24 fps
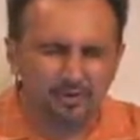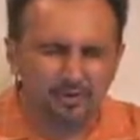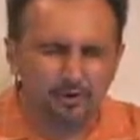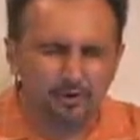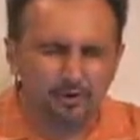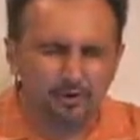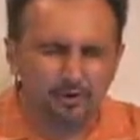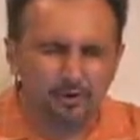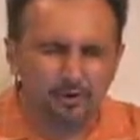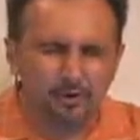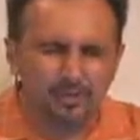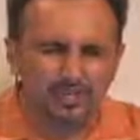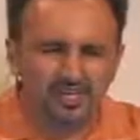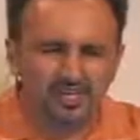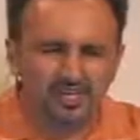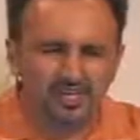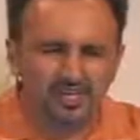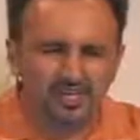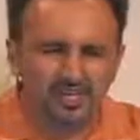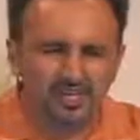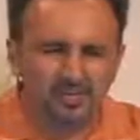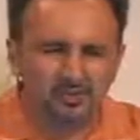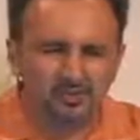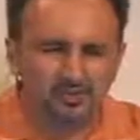Lord,
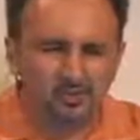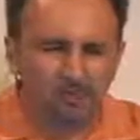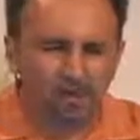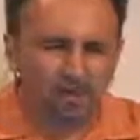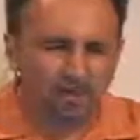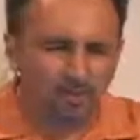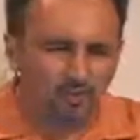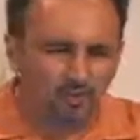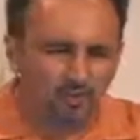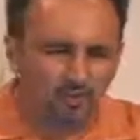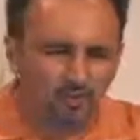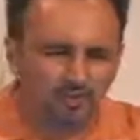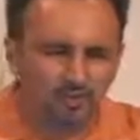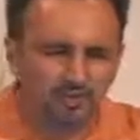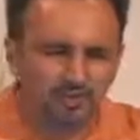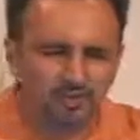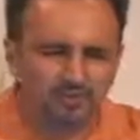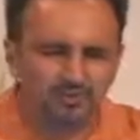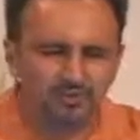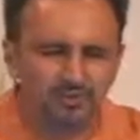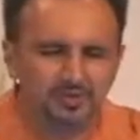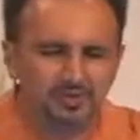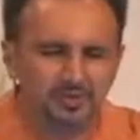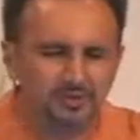we want to
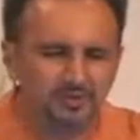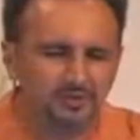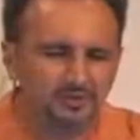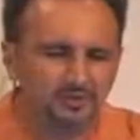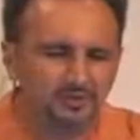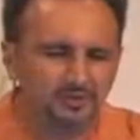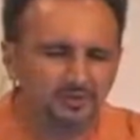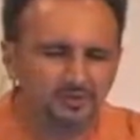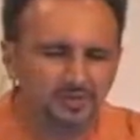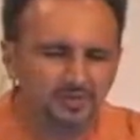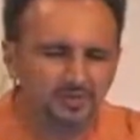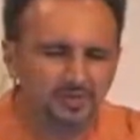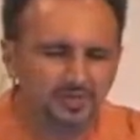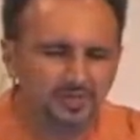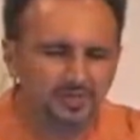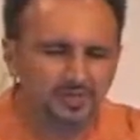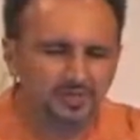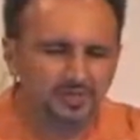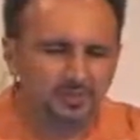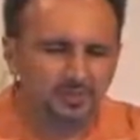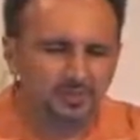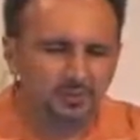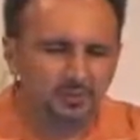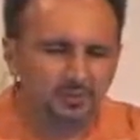worship you.
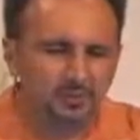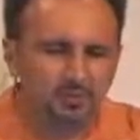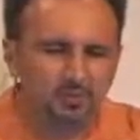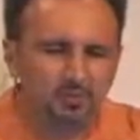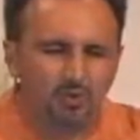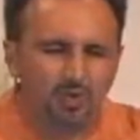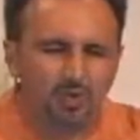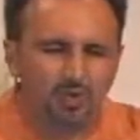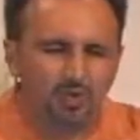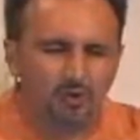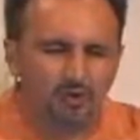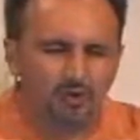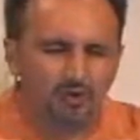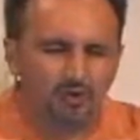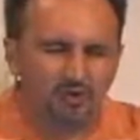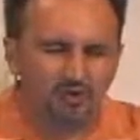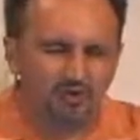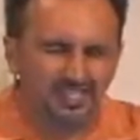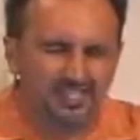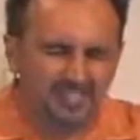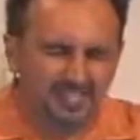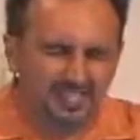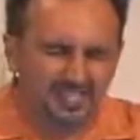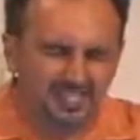We want all
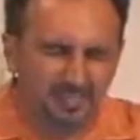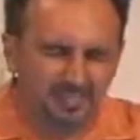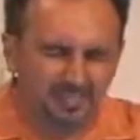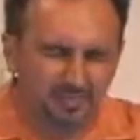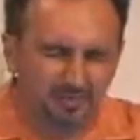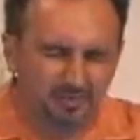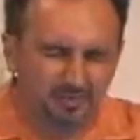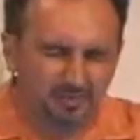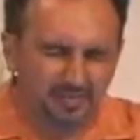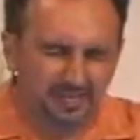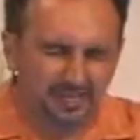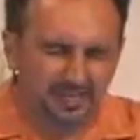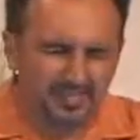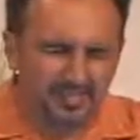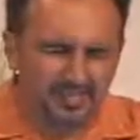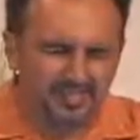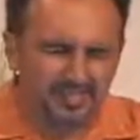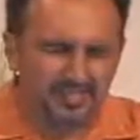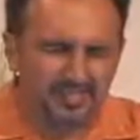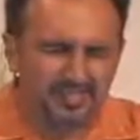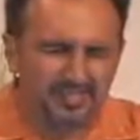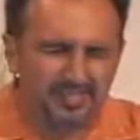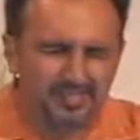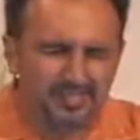that takes
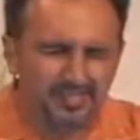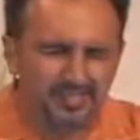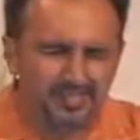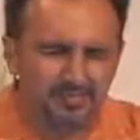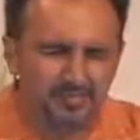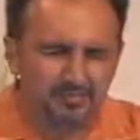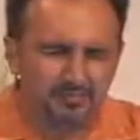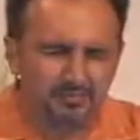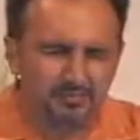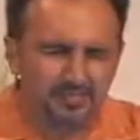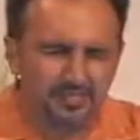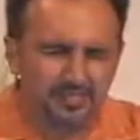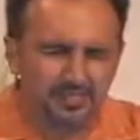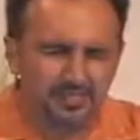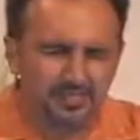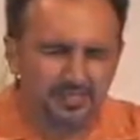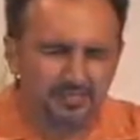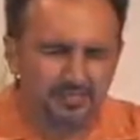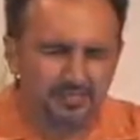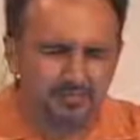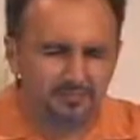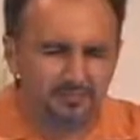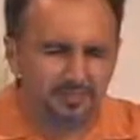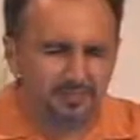place in this
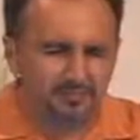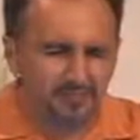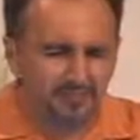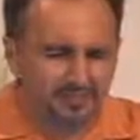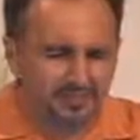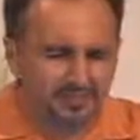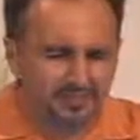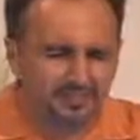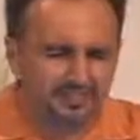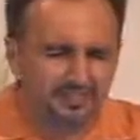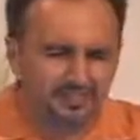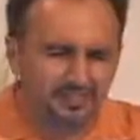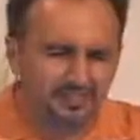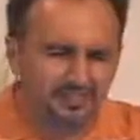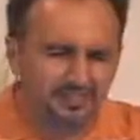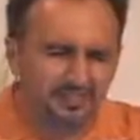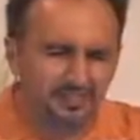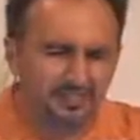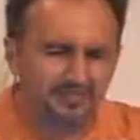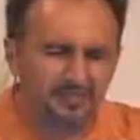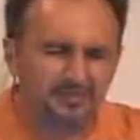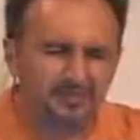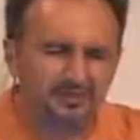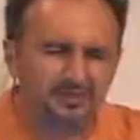place to be pleasing
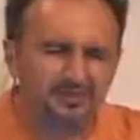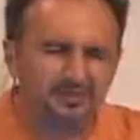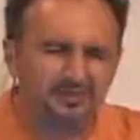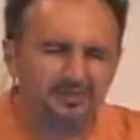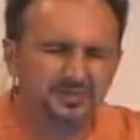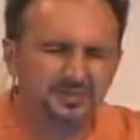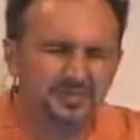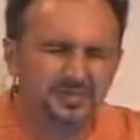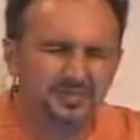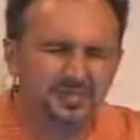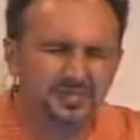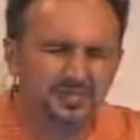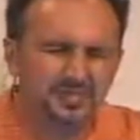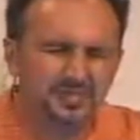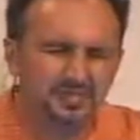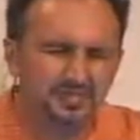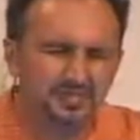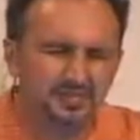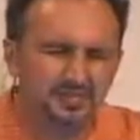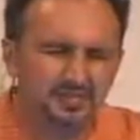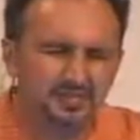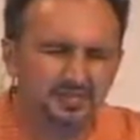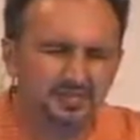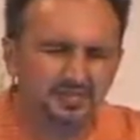to you.
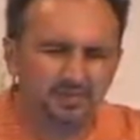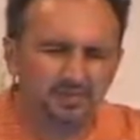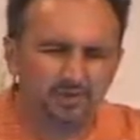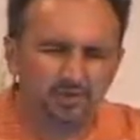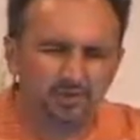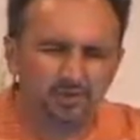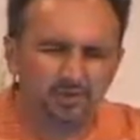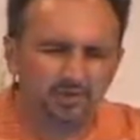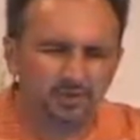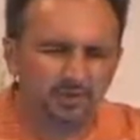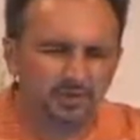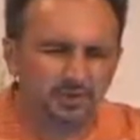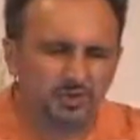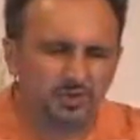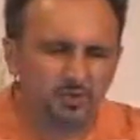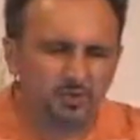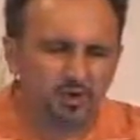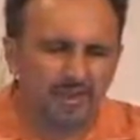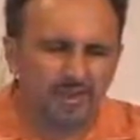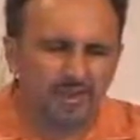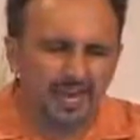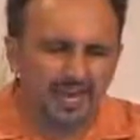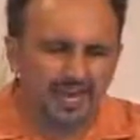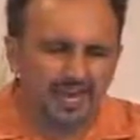Of course, we
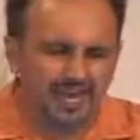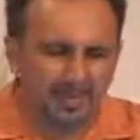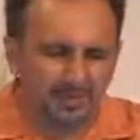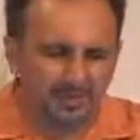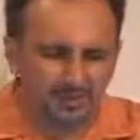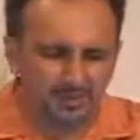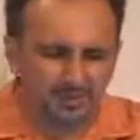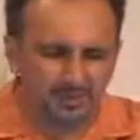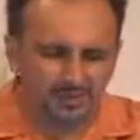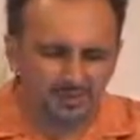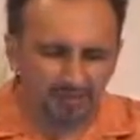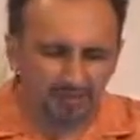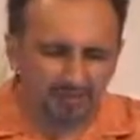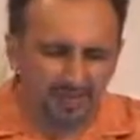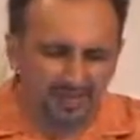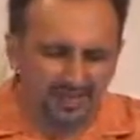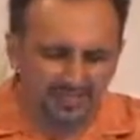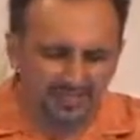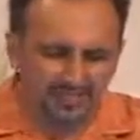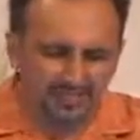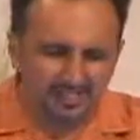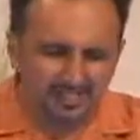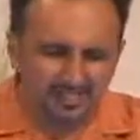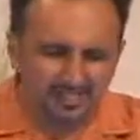want to ask your
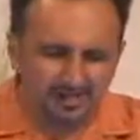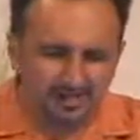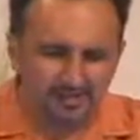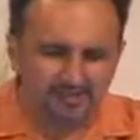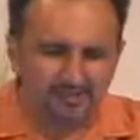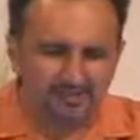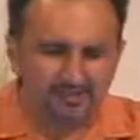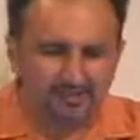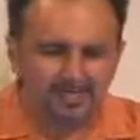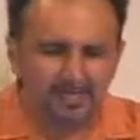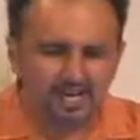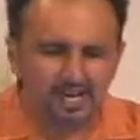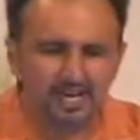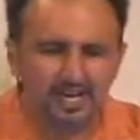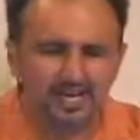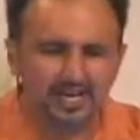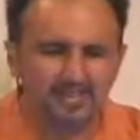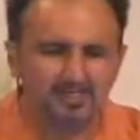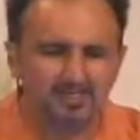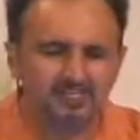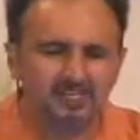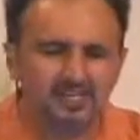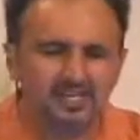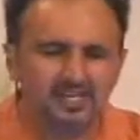blessing on our
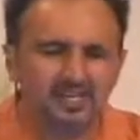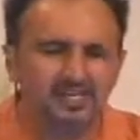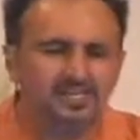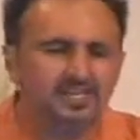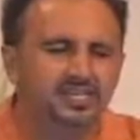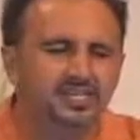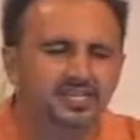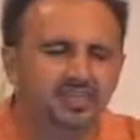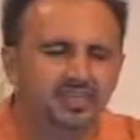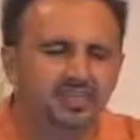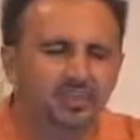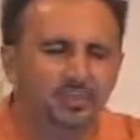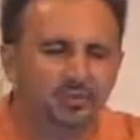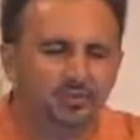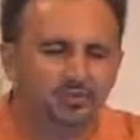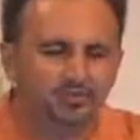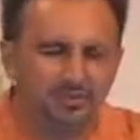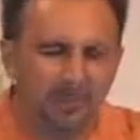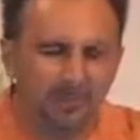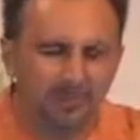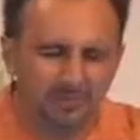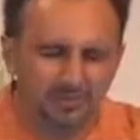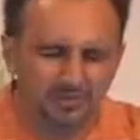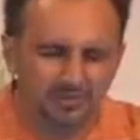time, but we
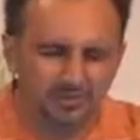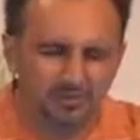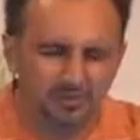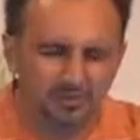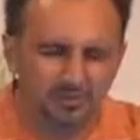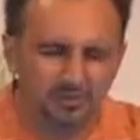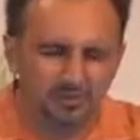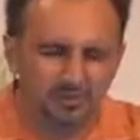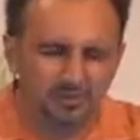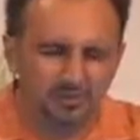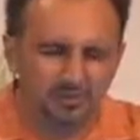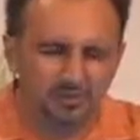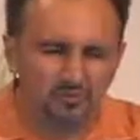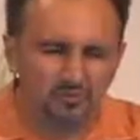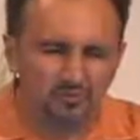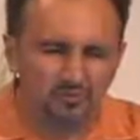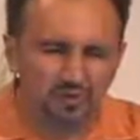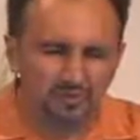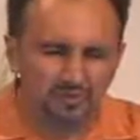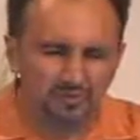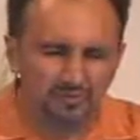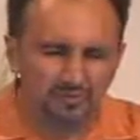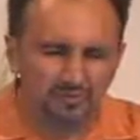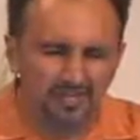also
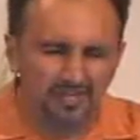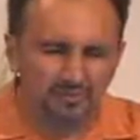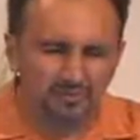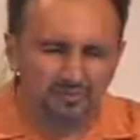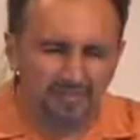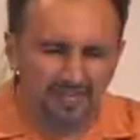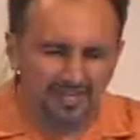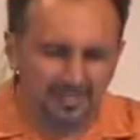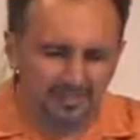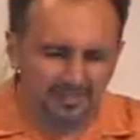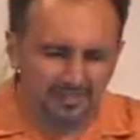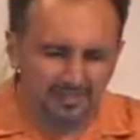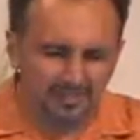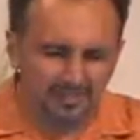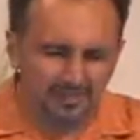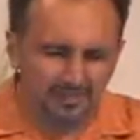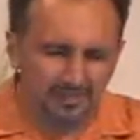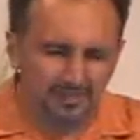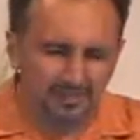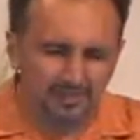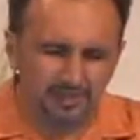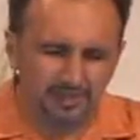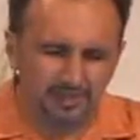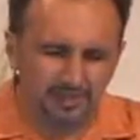want to be a blessing
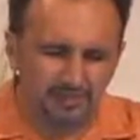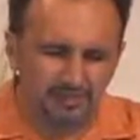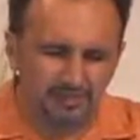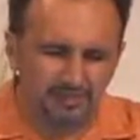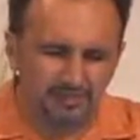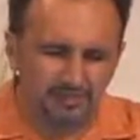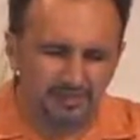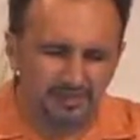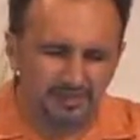to you.